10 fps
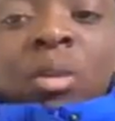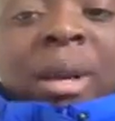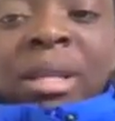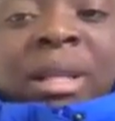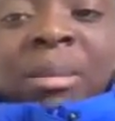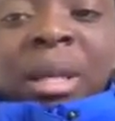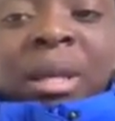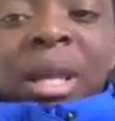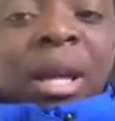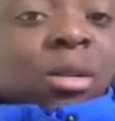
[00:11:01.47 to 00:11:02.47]
you were basically
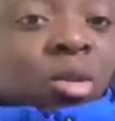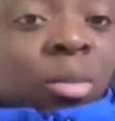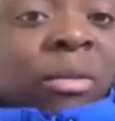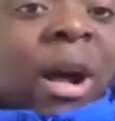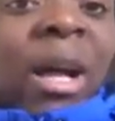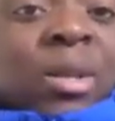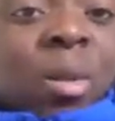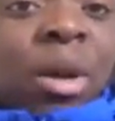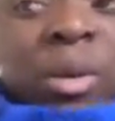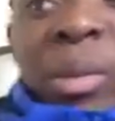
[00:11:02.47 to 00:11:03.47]
being like supervised
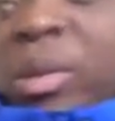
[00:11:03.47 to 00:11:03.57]
while you were